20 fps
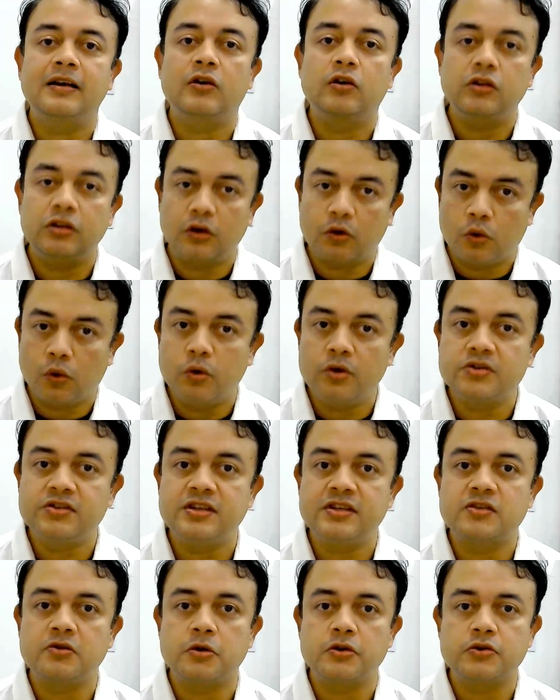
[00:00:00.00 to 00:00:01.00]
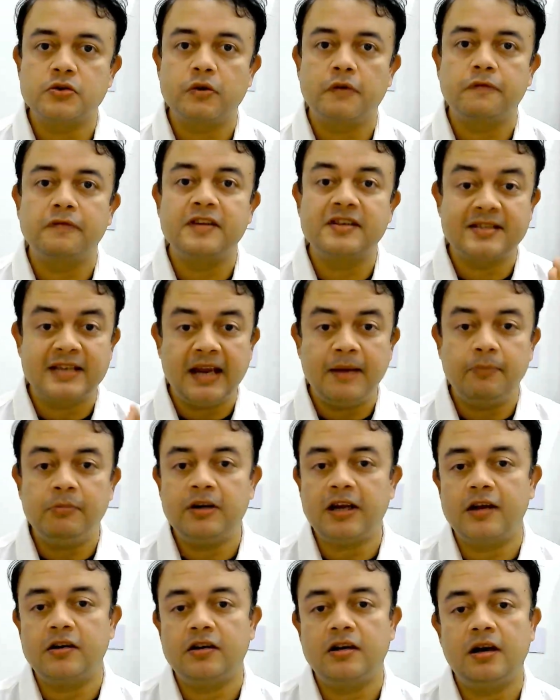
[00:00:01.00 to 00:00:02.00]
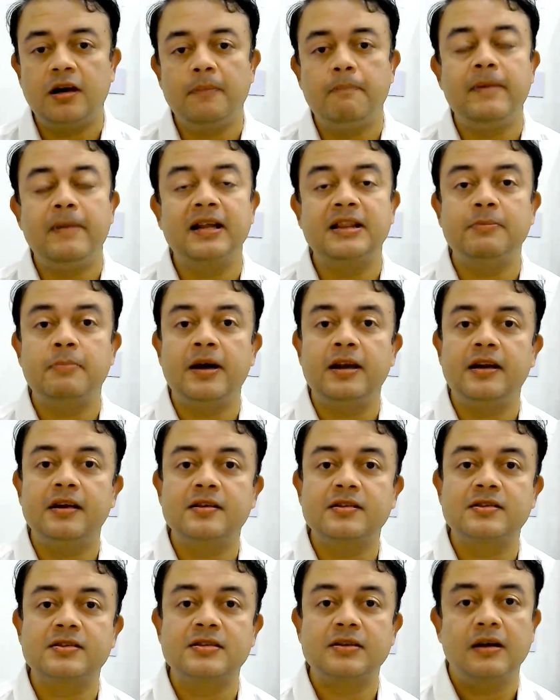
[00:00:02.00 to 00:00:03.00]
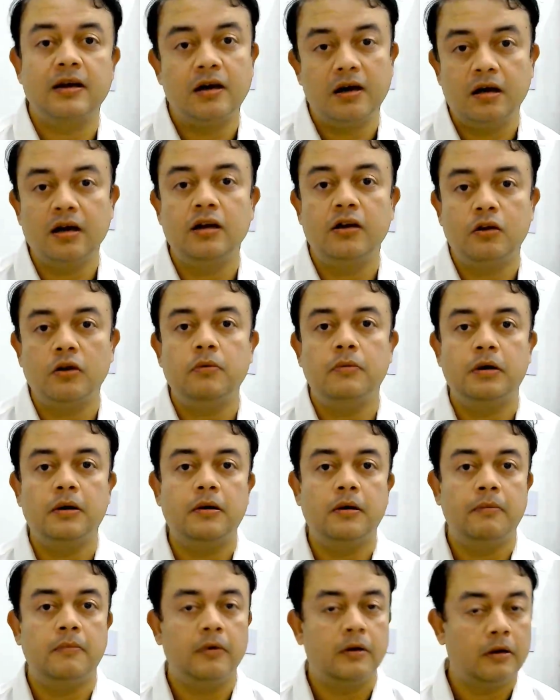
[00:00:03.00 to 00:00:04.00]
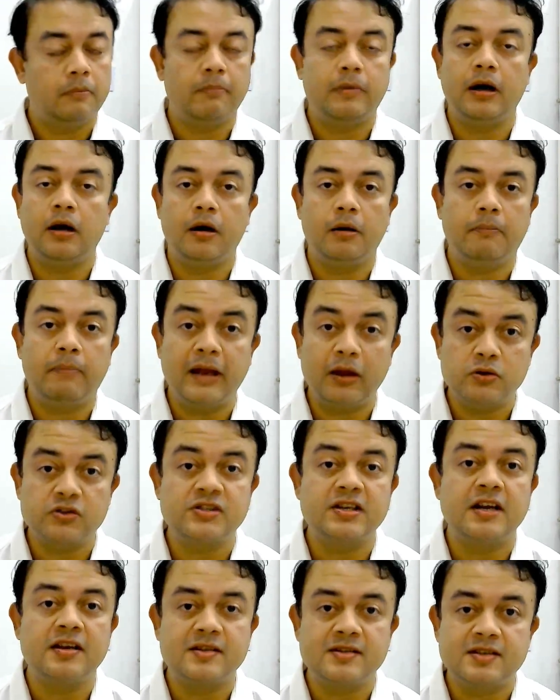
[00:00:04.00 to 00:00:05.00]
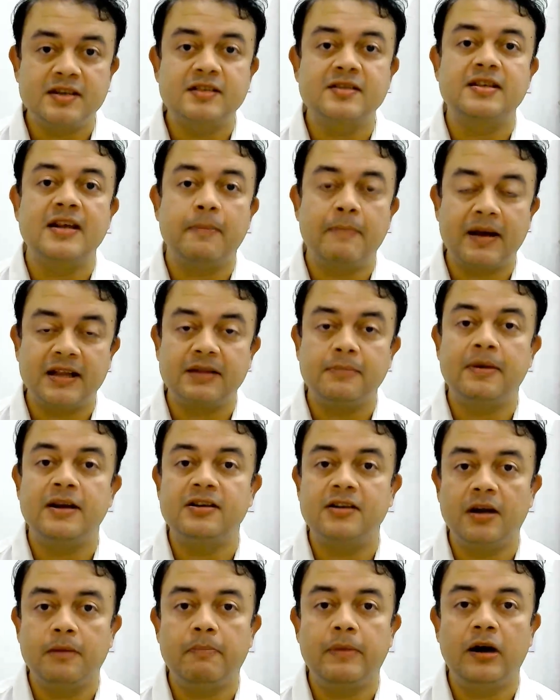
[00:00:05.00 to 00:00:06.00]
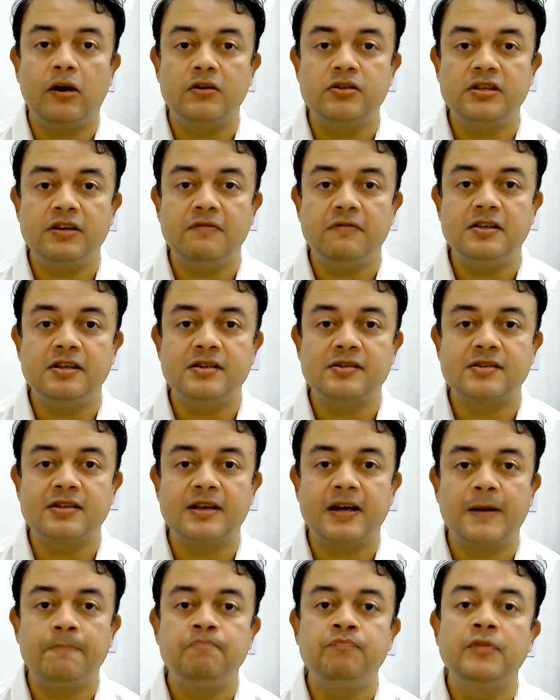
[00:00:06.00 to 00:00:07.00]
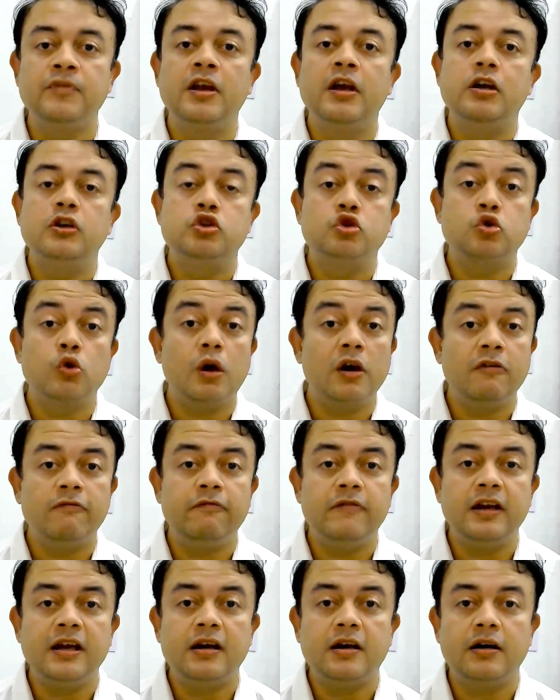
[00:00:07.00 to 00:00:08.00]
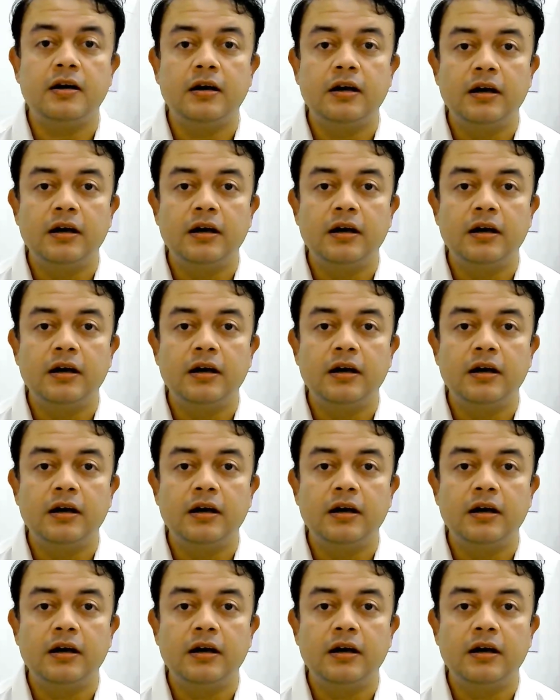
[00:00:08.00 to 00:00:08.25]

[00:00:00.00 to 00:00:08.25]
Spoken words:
The course is also of the same title, Mathematics, Biostatistics and Mathematical Biology, which is a 12-week,